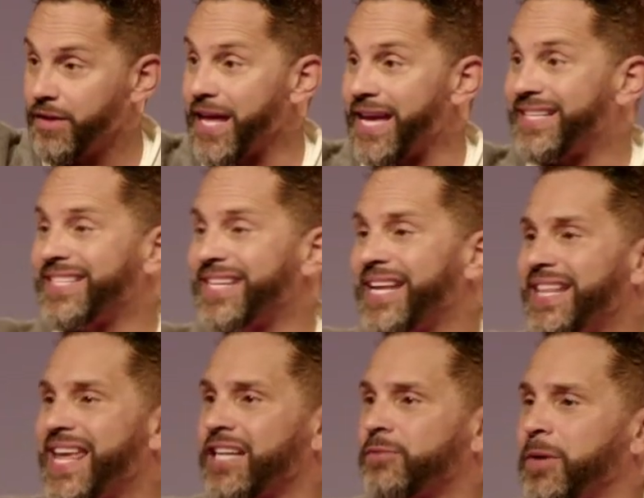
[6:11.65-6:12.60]
They
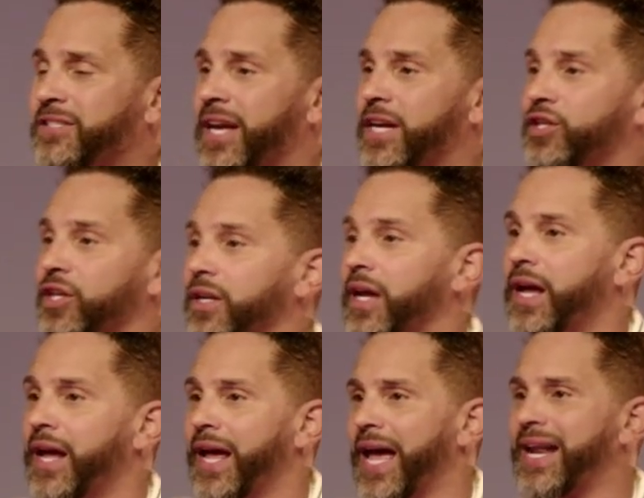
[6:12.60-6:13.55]
exceeded the expectation.
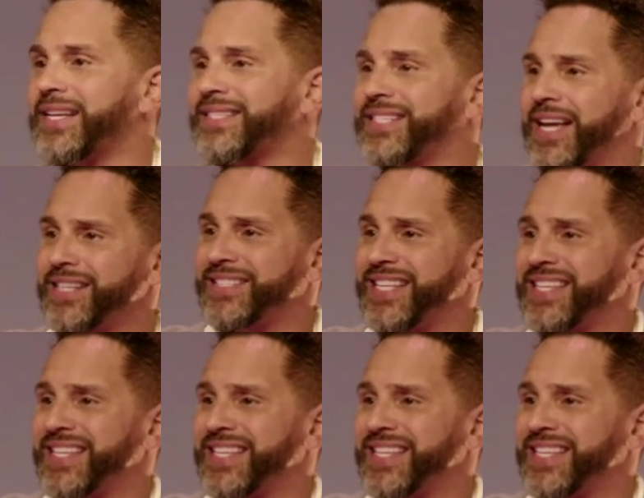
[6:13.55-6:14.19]
And it says